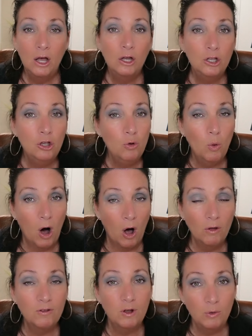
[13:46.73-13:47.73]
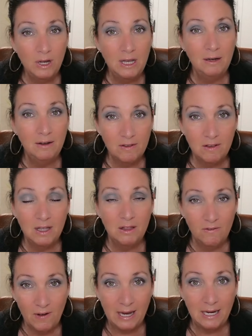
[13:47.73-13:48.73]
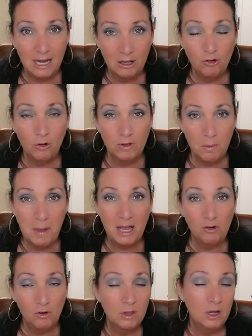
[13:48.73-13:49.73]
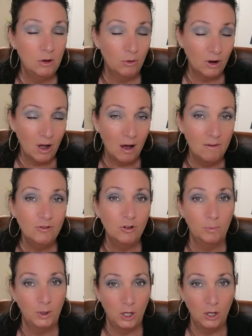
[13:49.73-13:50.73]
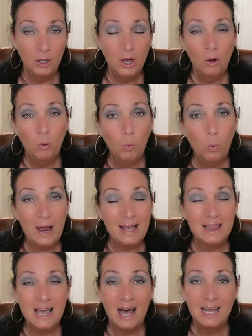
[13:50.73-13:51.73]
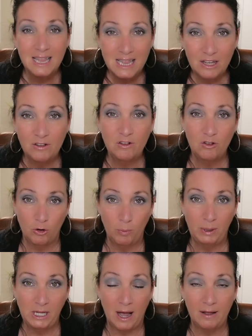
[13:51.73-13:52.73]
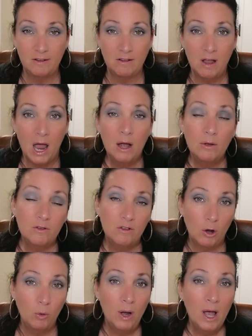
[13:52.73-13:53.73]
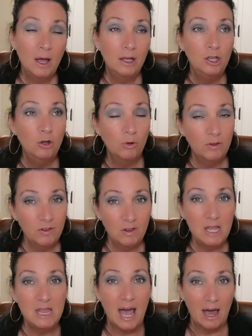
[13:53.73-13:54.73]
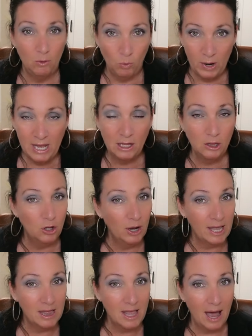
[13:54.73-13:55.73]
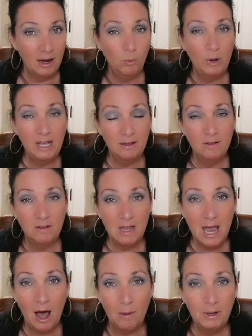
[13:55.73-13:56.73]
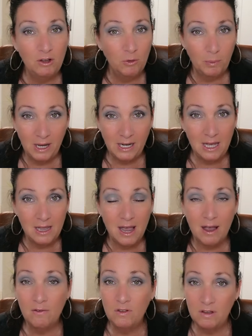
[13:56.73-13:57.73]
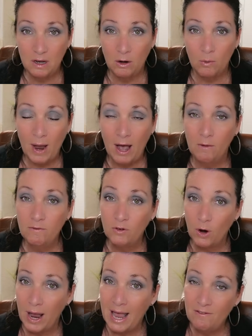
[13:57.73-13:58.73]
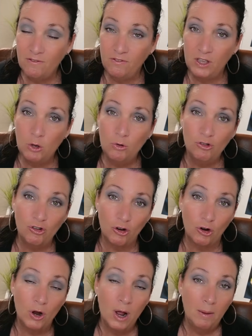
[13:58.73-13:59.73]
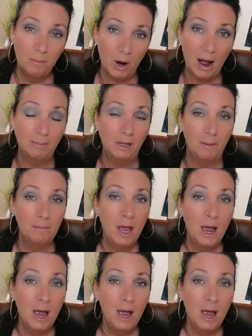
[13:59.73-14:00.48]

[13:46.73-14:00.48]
You also need to see the financials and make sure that you're comfortable with the surplus. So you'll see that. We can look at that and we can see how much money they have sitting around for a future problem,